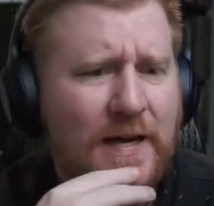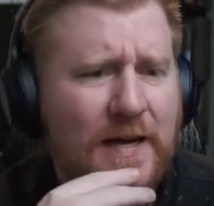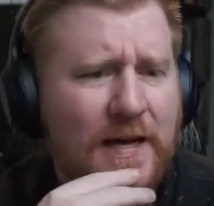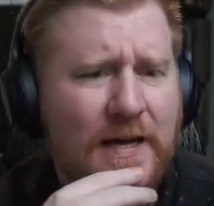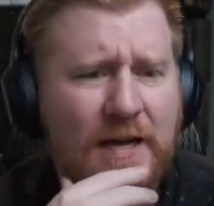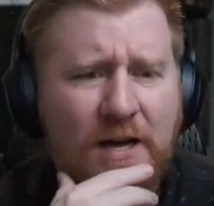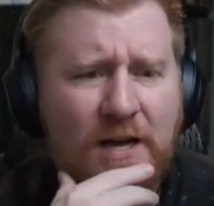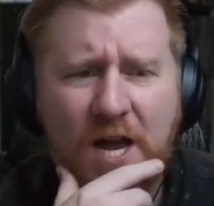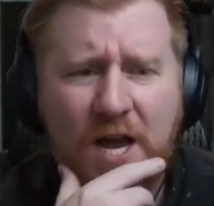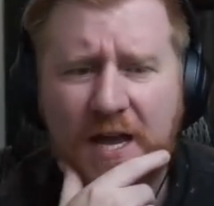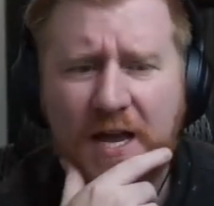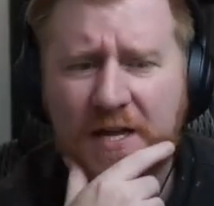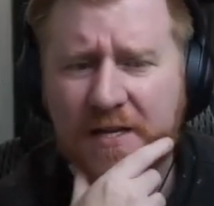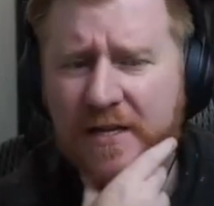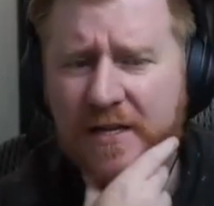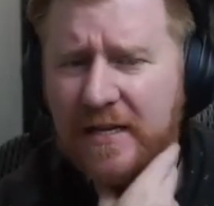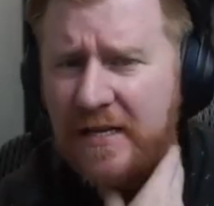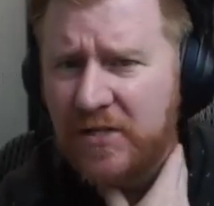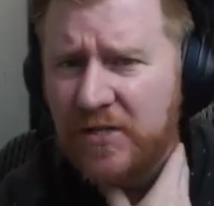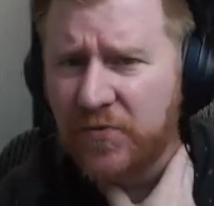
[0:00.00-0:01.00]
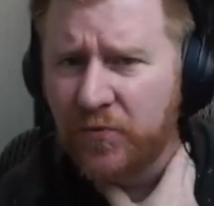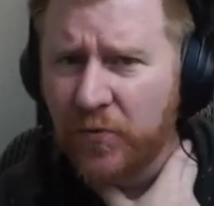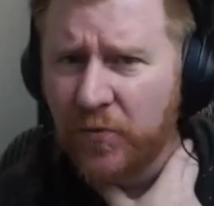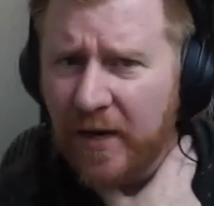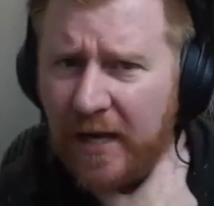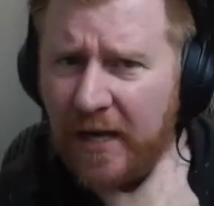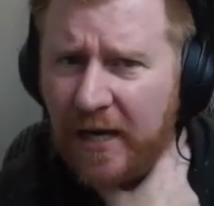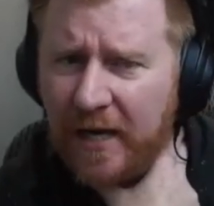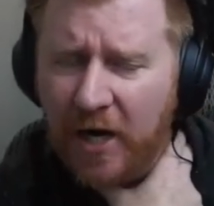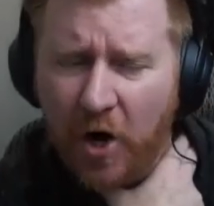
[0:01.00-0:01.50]
It's
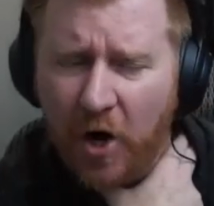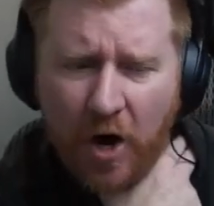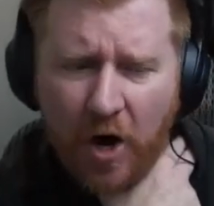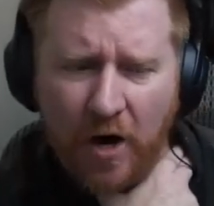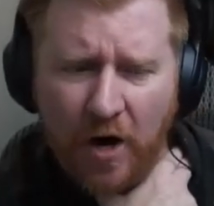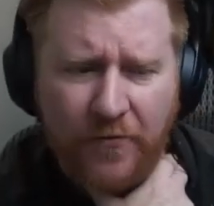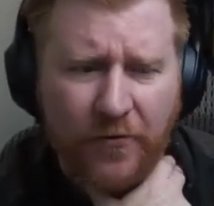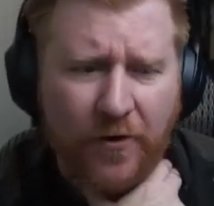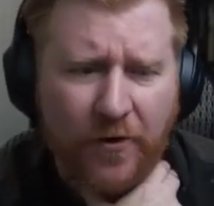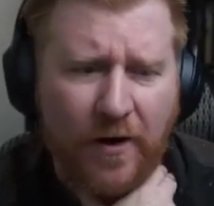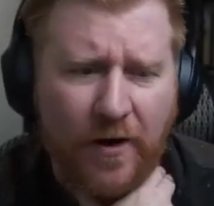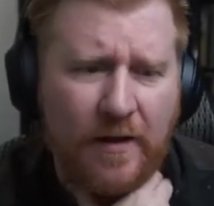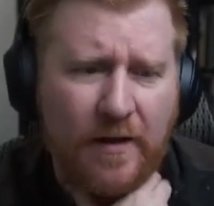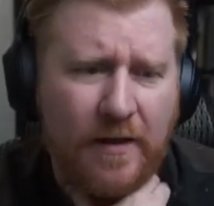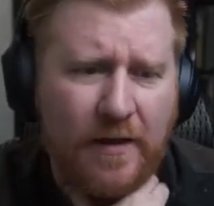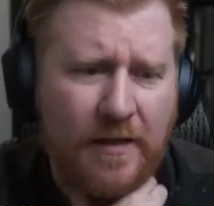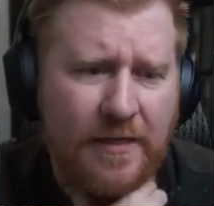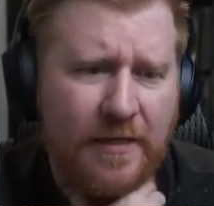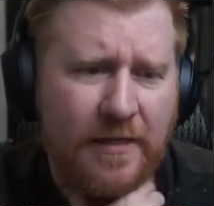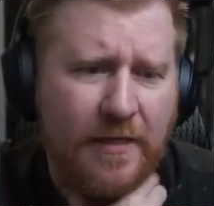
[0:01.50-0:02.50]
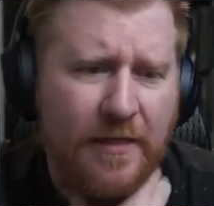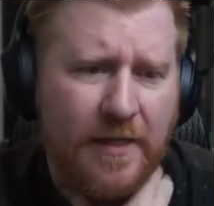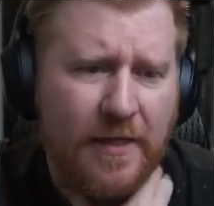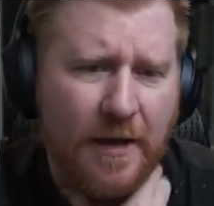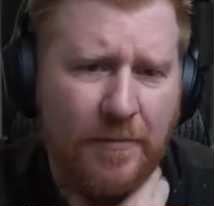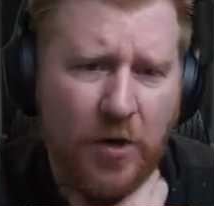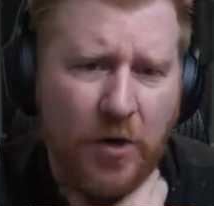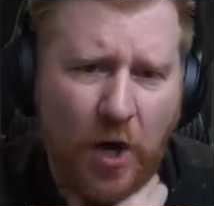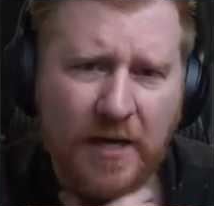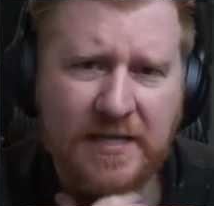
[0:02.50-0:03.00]
really hard for them
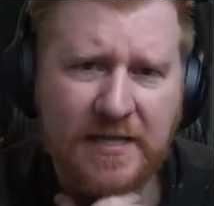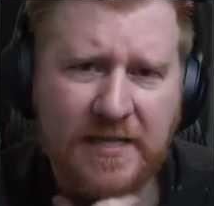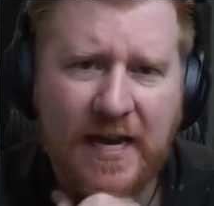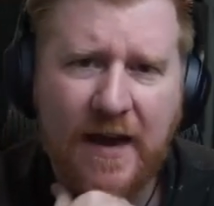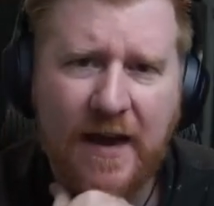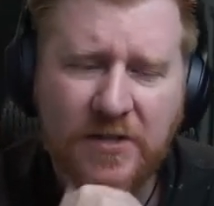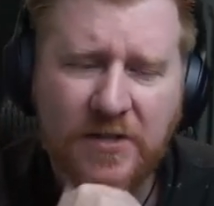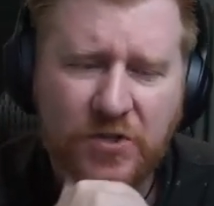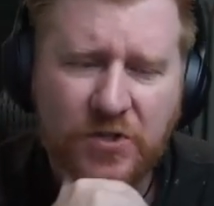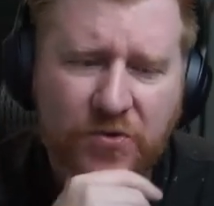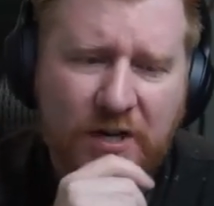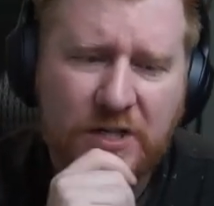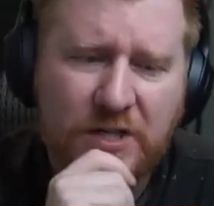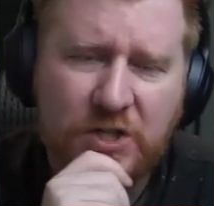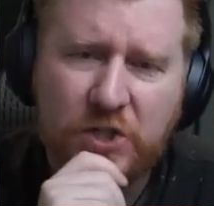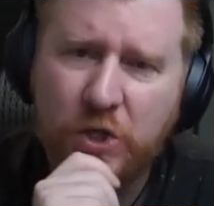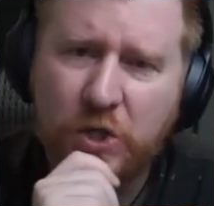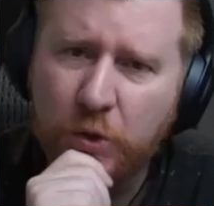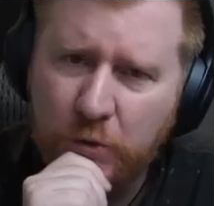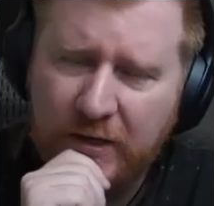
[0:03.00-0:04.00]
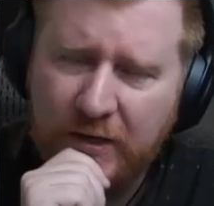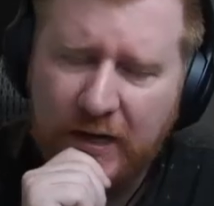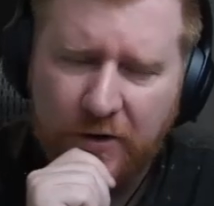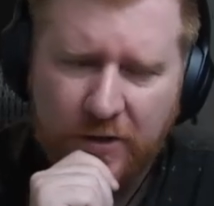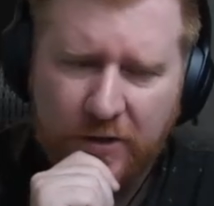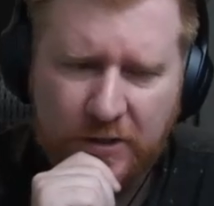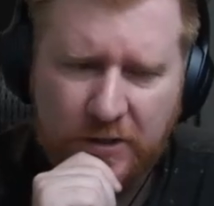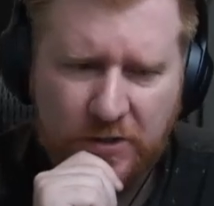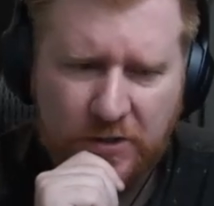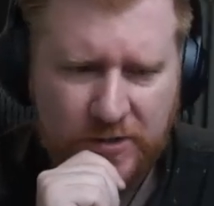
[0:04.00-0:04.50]
not to have to trade 2
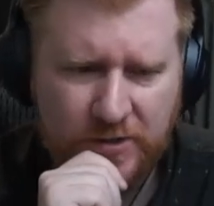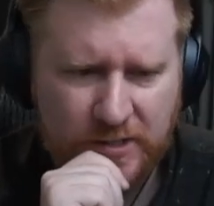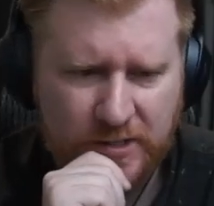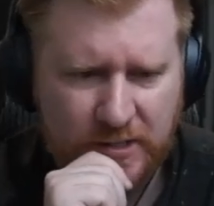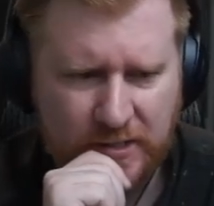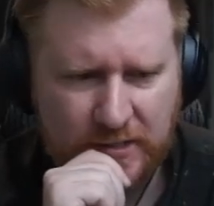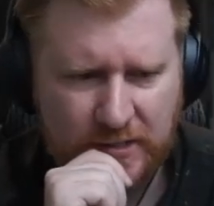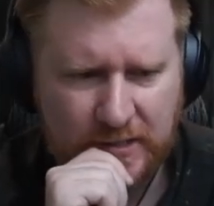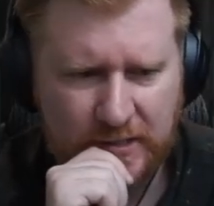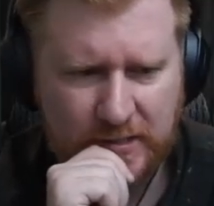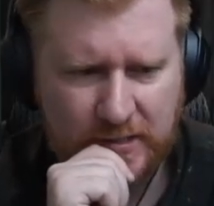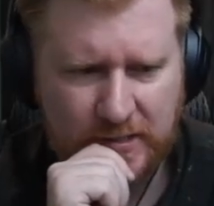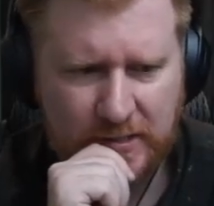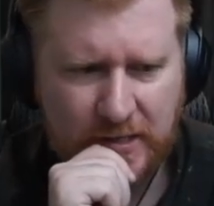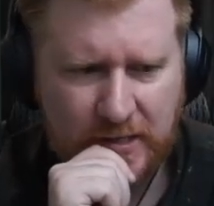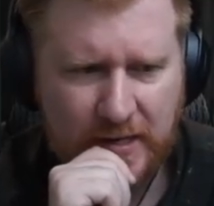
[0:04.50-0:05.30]
characters into this.